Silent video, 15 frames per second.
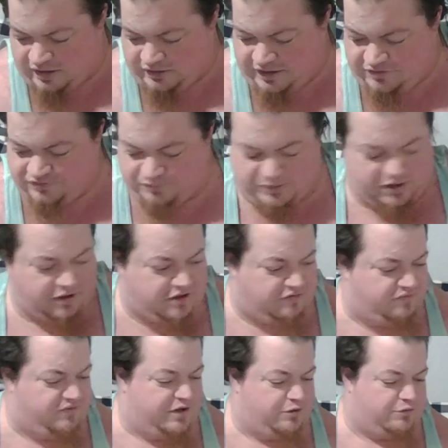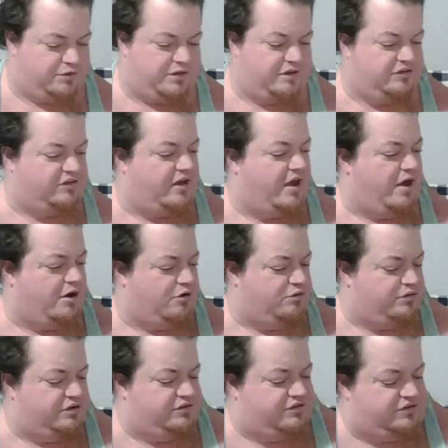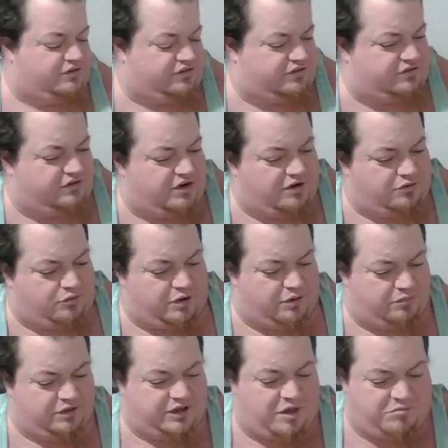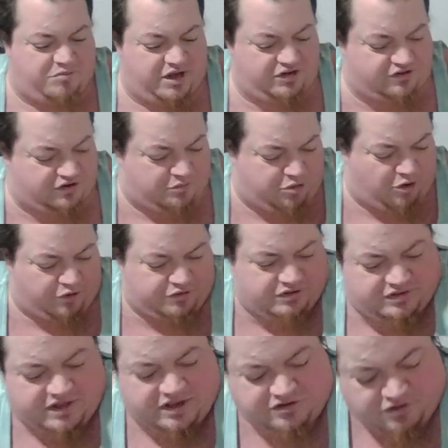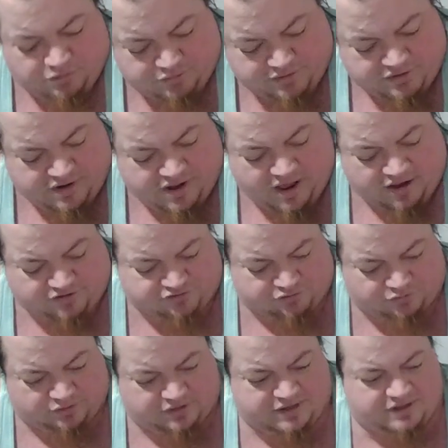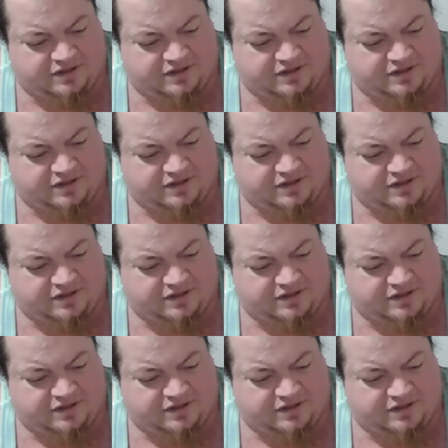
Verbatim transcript: I like when I can figure things out. It's just annoying when they mention a part that they don't actually